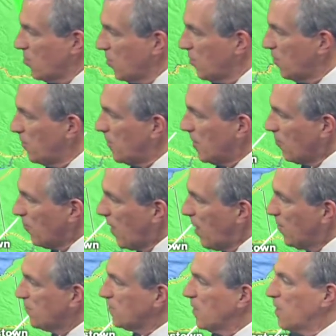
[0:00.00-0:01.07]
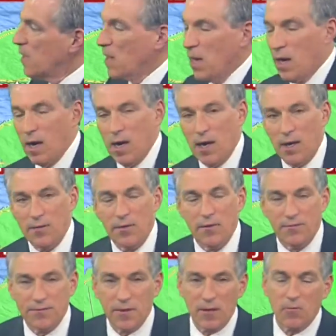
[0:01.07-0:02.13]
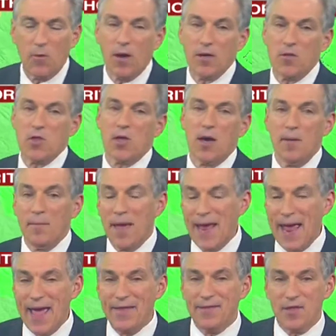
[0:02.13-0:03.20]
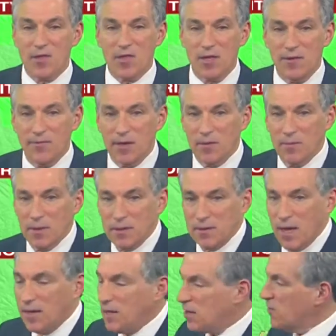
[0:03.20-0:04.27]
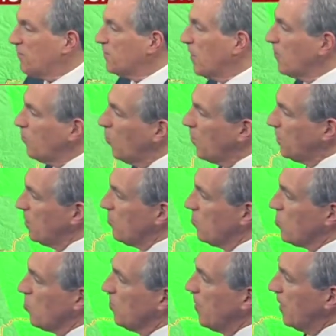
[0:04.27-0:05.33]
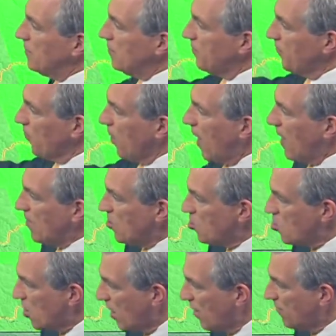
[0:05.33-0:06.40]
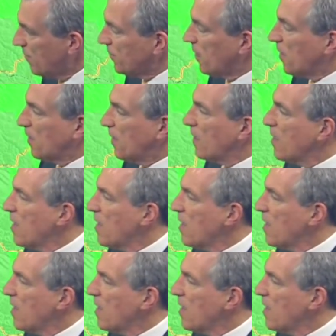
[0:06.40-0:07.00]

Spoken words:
are going to be around. The flood watch may end this evening, but a lot of these flood warnings, which are mainly for ice jam flooding